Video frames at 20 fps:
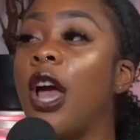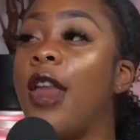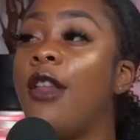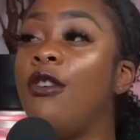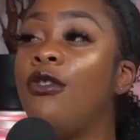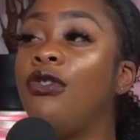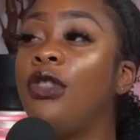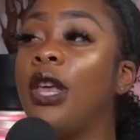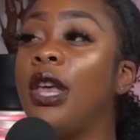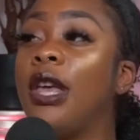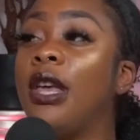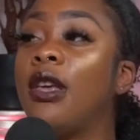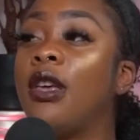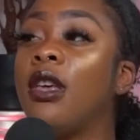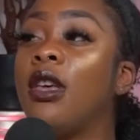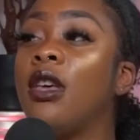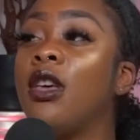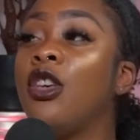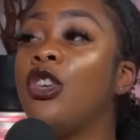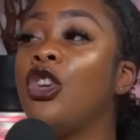I don't think,
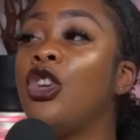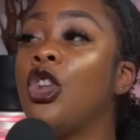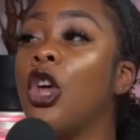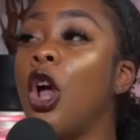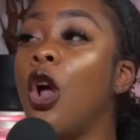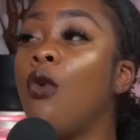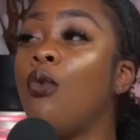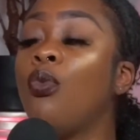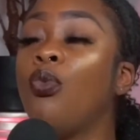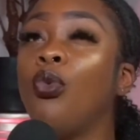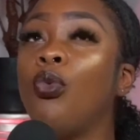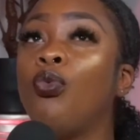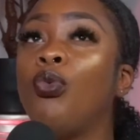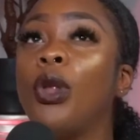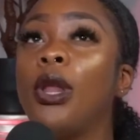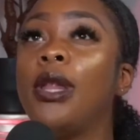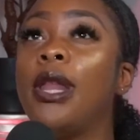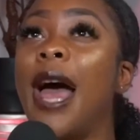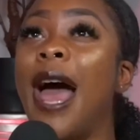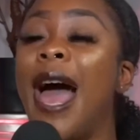
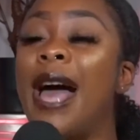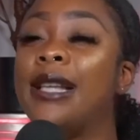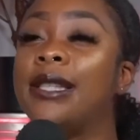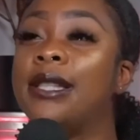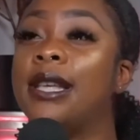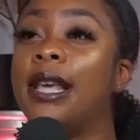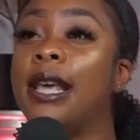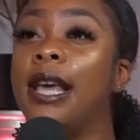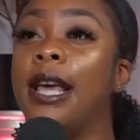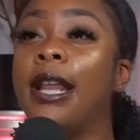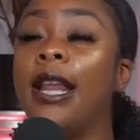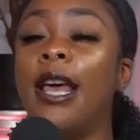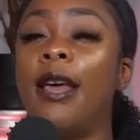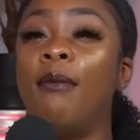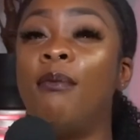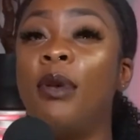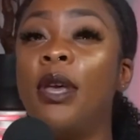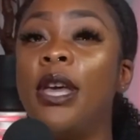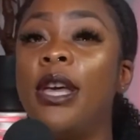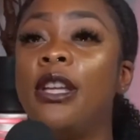relaxing
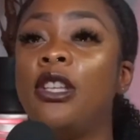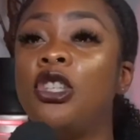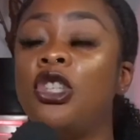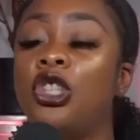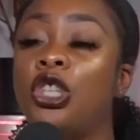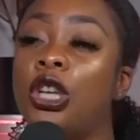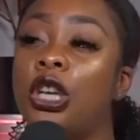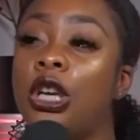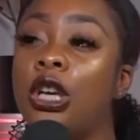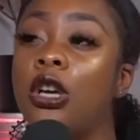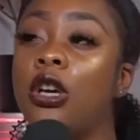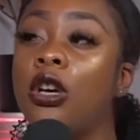and being chill.